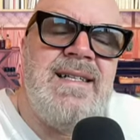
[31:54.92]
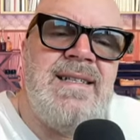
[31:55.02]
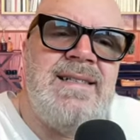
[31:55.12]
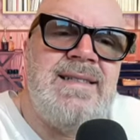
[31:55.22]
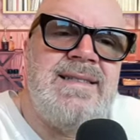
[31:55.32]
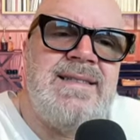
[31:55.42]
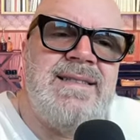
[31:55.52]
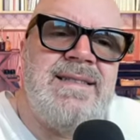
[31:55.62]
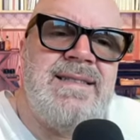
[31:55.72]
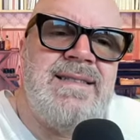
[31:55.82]

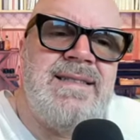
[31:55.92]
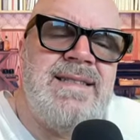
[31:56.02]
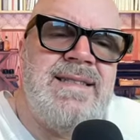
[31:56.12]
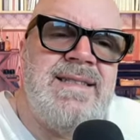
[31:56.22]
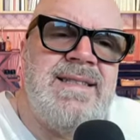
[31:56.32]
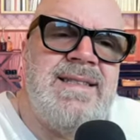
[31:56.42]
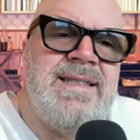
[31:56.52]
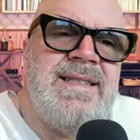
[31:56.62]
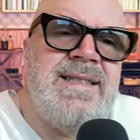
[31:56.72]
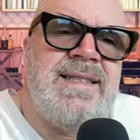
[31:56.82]

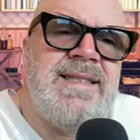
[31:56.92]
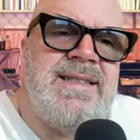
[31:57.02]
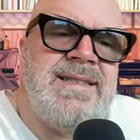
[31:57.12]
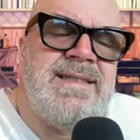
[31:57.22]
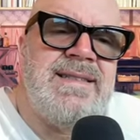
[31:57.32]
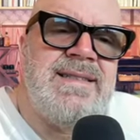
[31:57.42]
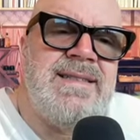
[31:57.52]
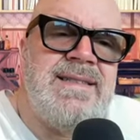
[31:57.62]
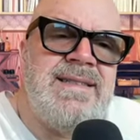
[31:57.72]
The person shown says nothing.